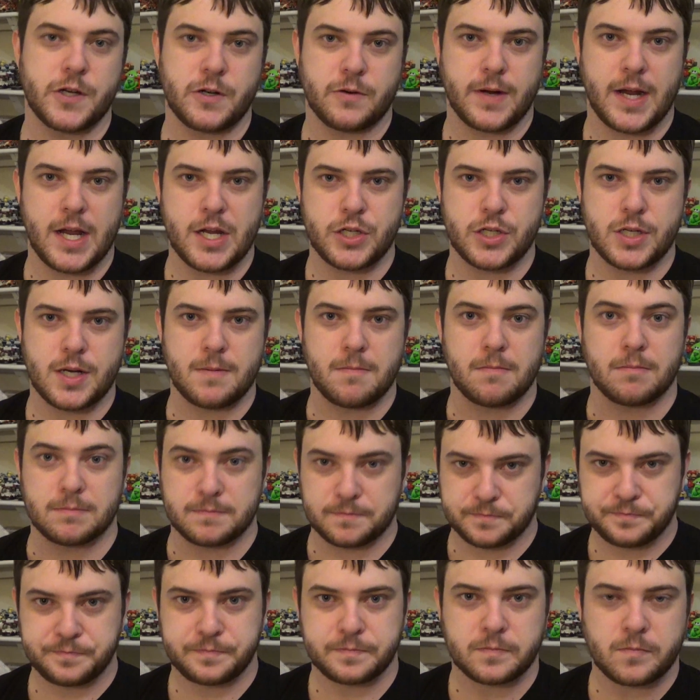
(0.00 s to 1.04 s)
generation.
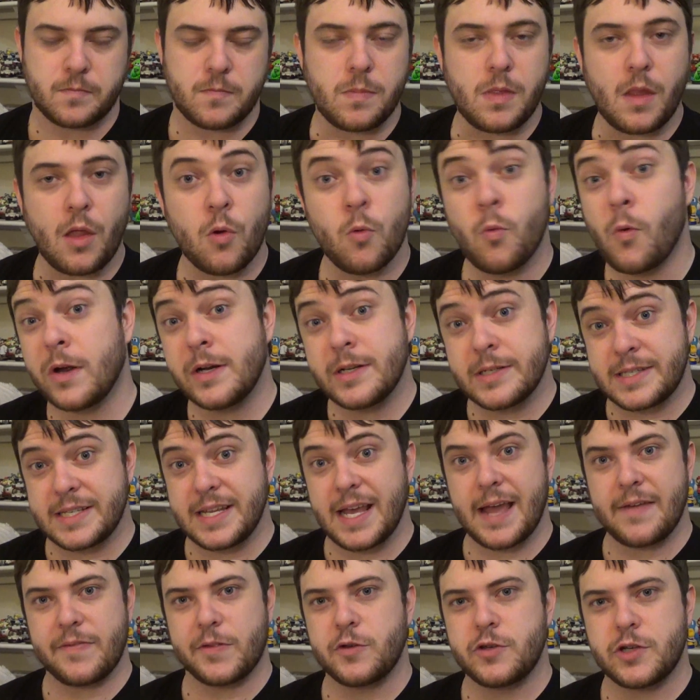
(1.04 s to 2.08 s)
What does
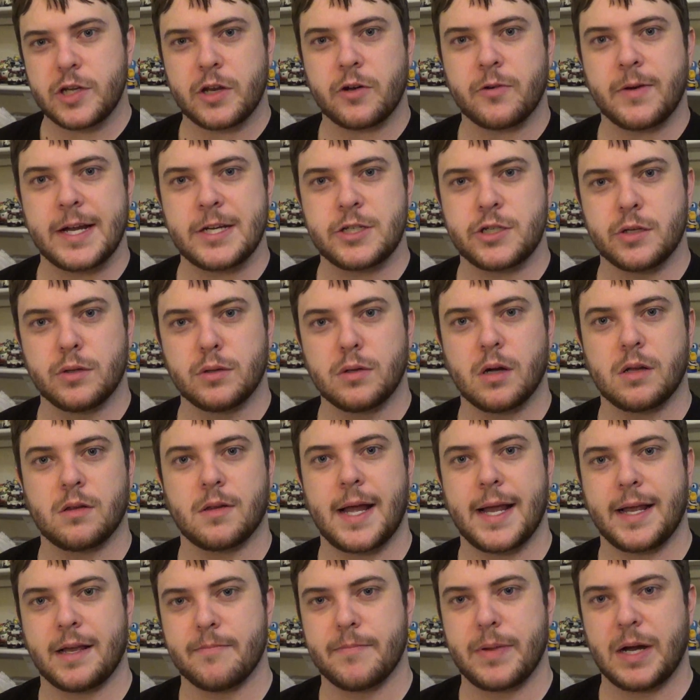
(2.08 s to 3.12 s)
the 8th generation
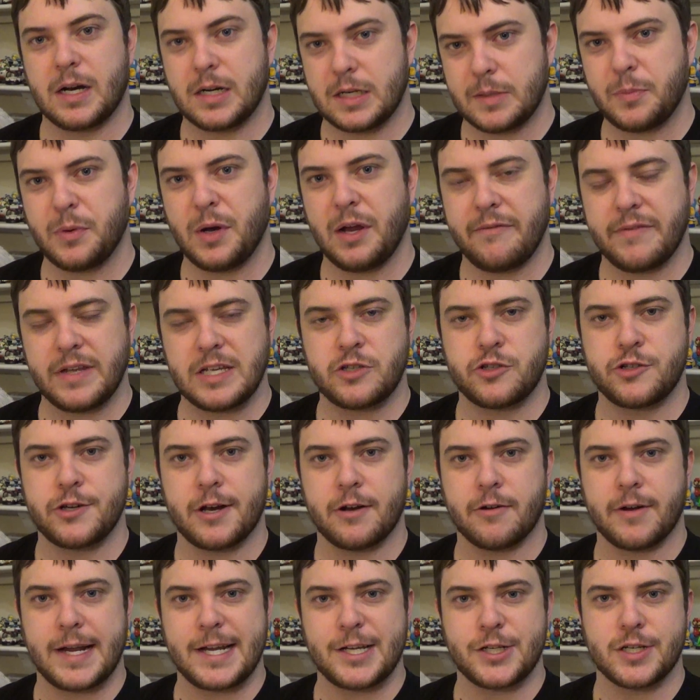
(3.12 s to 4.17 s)
look like compared to previous
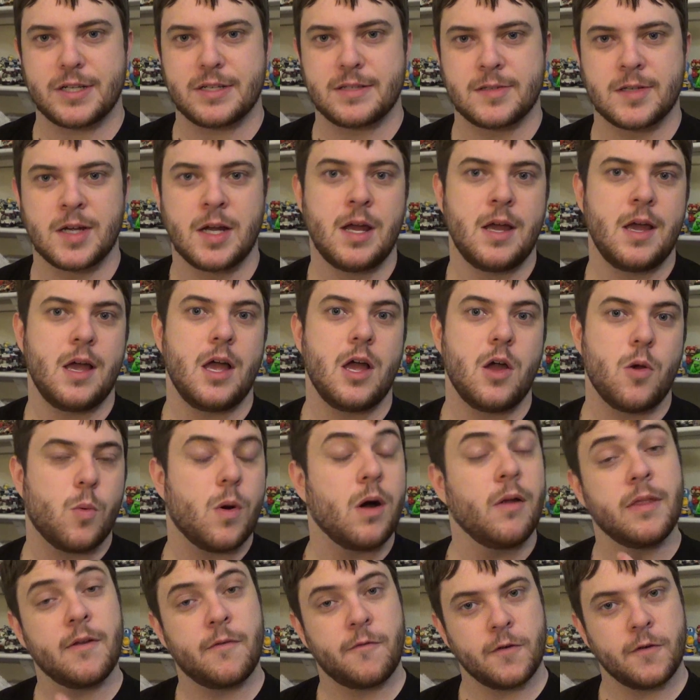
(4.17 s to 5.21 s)
generations? Well,